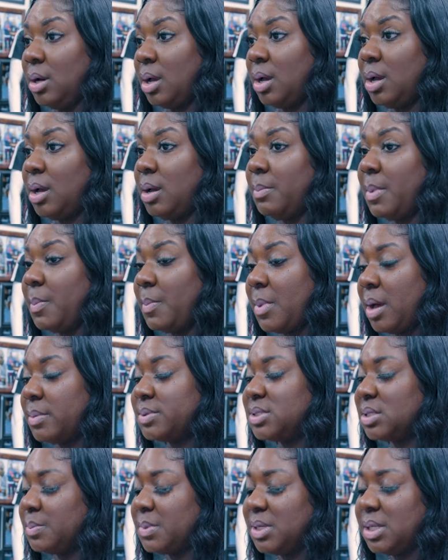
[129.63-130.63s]
My mom
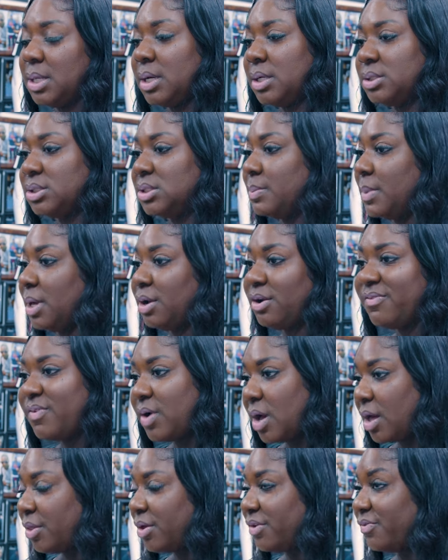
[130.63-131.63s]
took me there. She met her
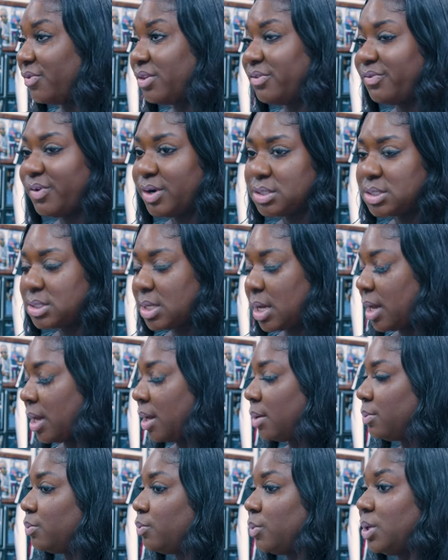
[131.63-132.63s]
father for the first
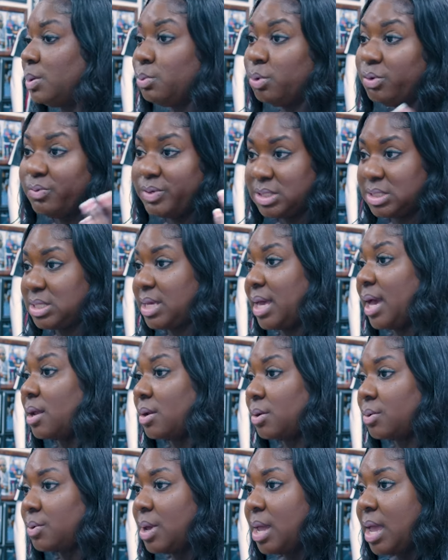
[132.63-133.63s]
time. We moved to
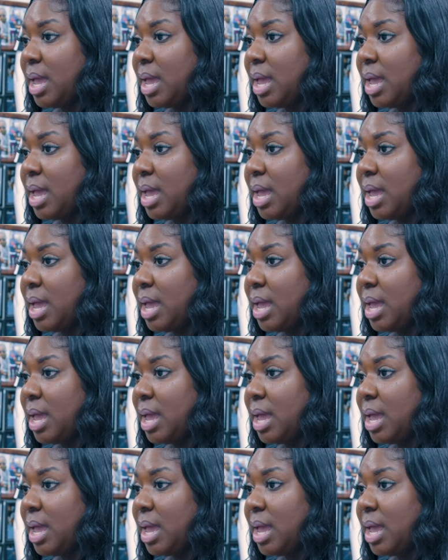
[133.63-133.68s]
Seattle.